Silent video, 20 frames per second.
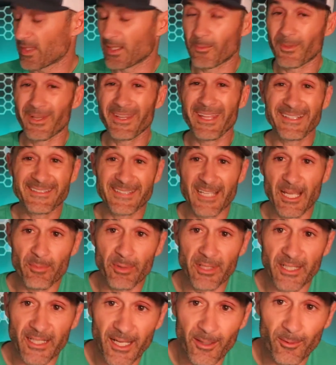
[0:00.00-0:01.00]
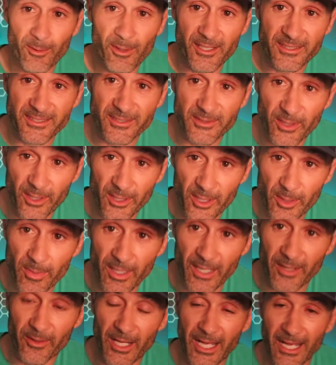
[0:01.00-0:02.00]
While that's happening, I will also talk
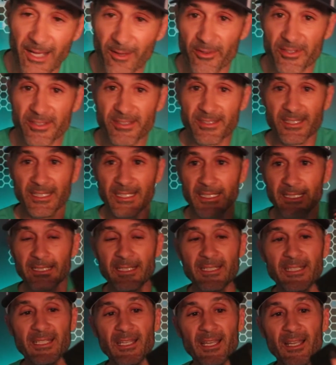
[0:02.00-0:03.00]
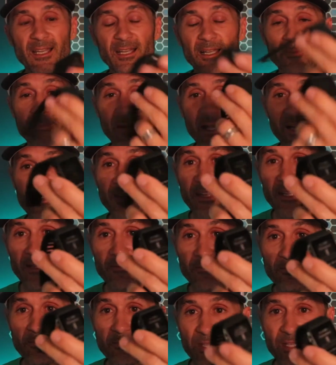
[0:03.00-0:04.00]
about how this thing, how
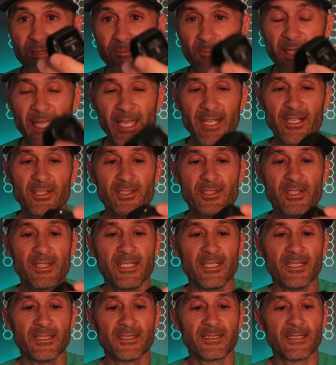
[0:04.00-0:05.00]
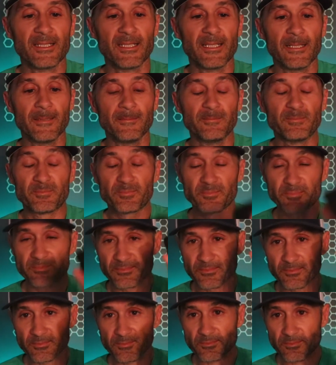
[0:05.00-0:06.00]
they manage these the
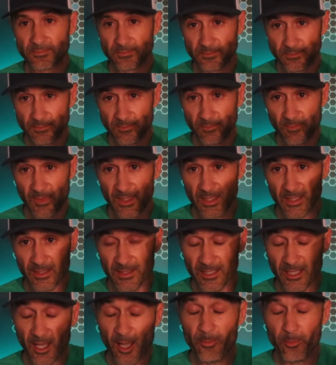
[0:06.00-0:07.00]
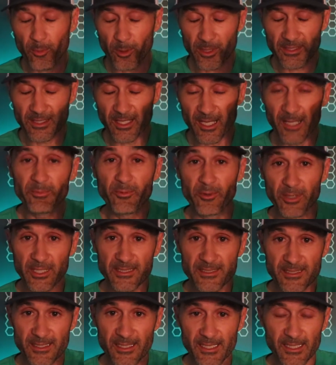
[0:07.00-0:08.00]

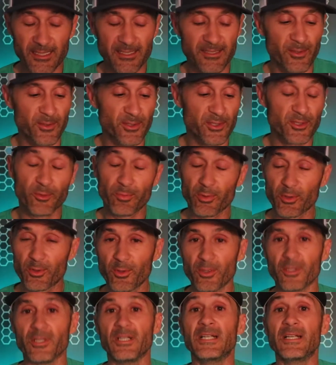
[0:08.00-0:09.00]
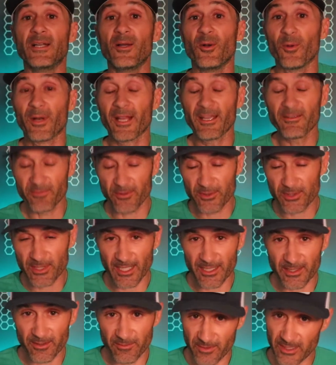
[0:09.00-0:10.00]
upgrades to these. So it's super cool. When I first
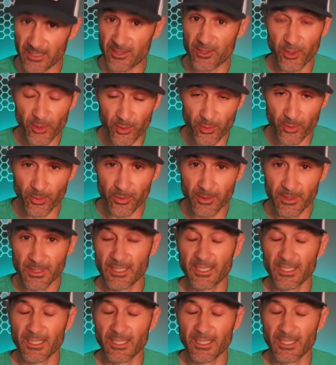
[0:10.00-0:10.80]
got the V2,